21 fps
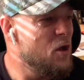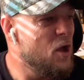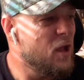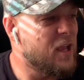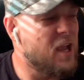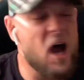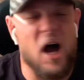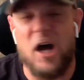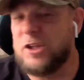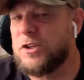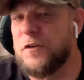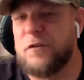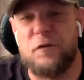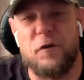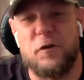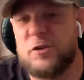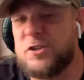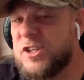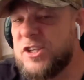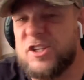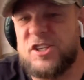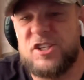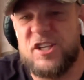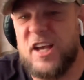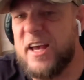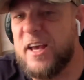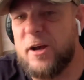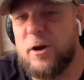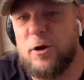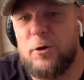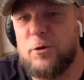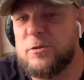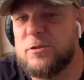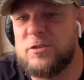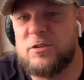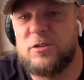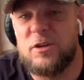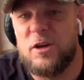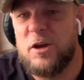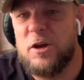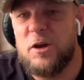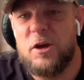controversy
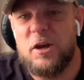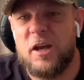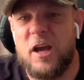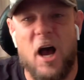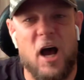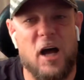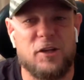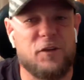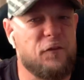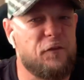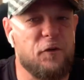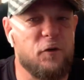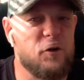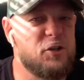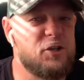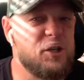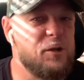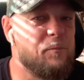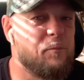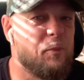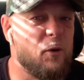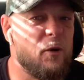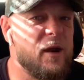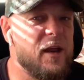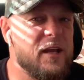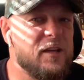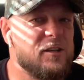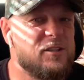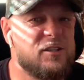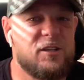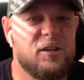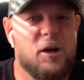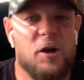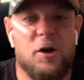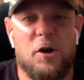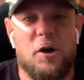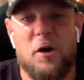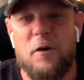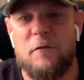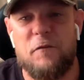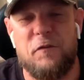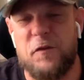sells. Controversy brings
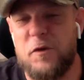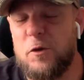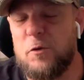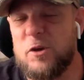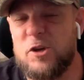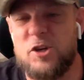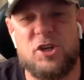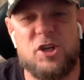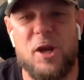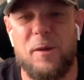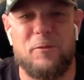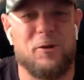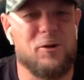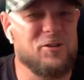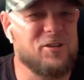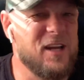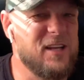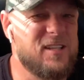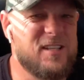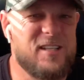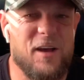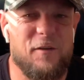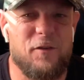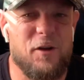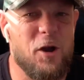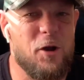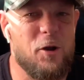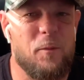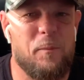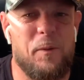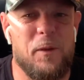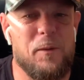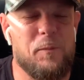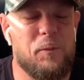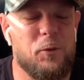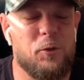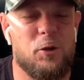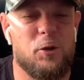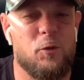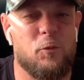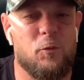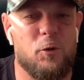viewership. There's like 700
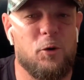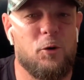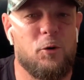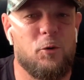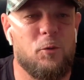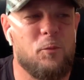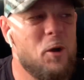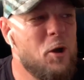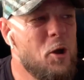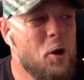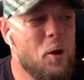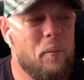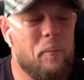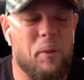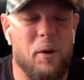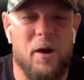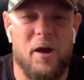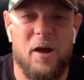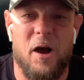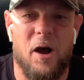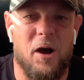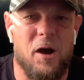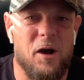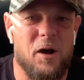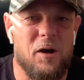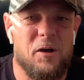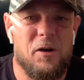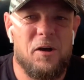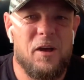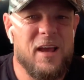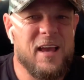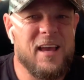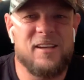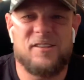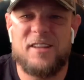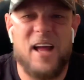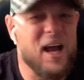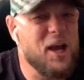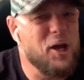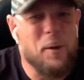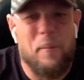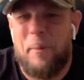people in the room. But he's
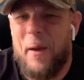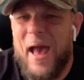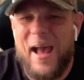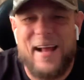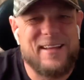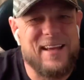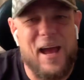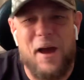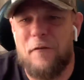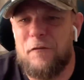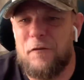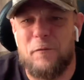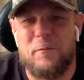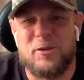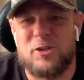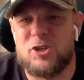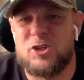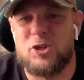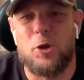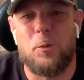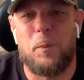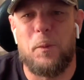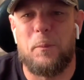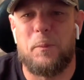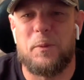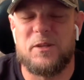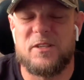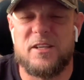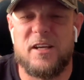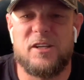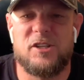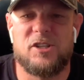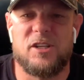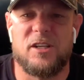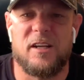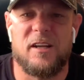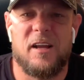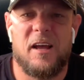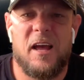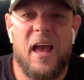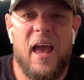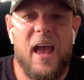not going to back down from his stupid position.
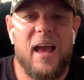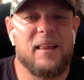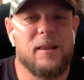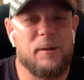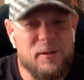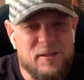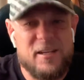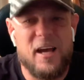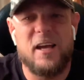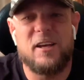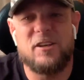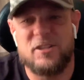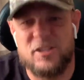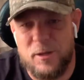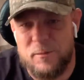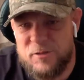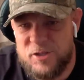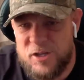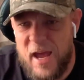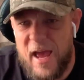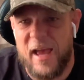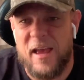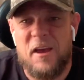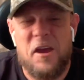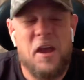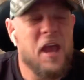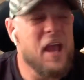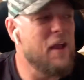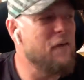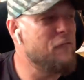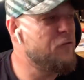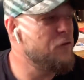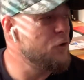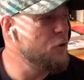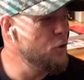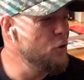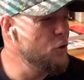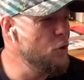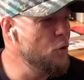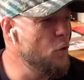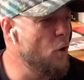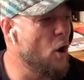And let me tell you something, Jack. If
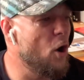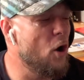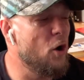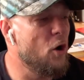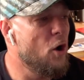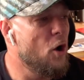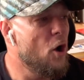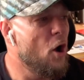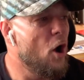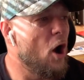you are